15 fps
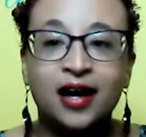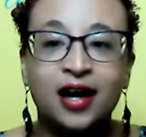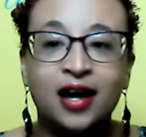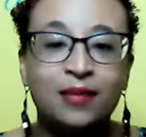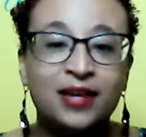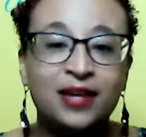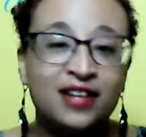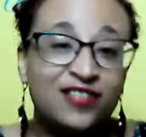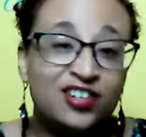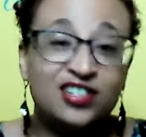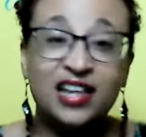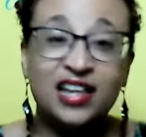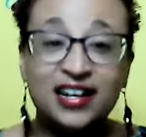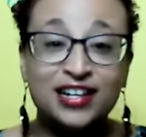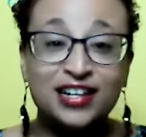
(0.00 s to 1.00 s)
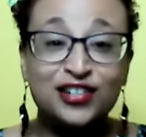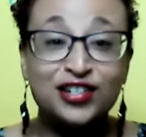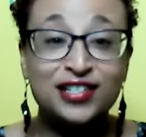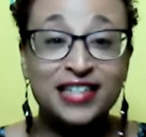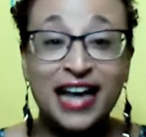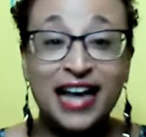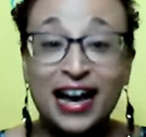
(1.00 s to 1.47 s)
Um, and if there's not an
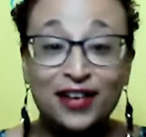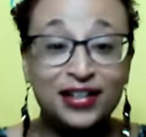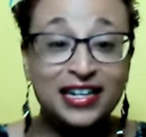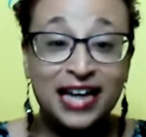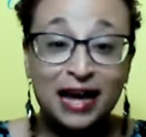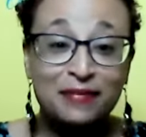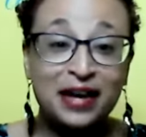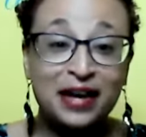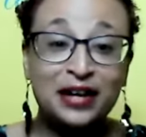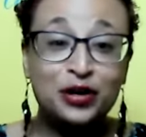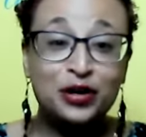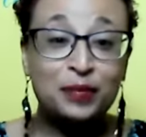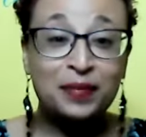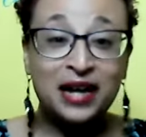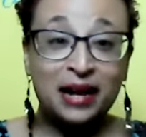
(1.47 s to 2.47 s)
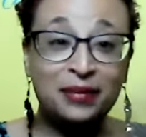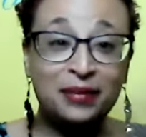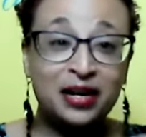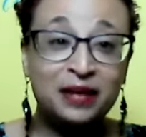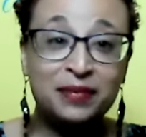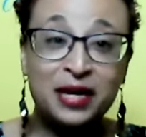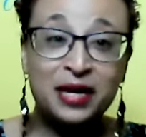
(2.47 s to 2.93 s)
interest, I already got my group and I'm
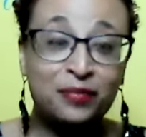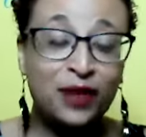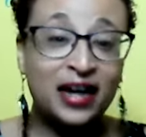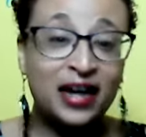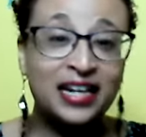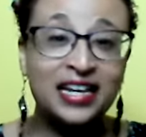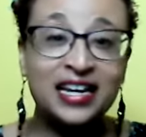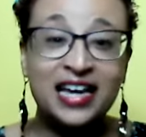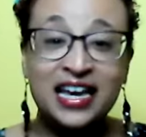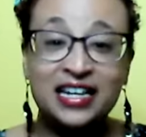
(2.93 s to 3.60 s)
going to keep writing.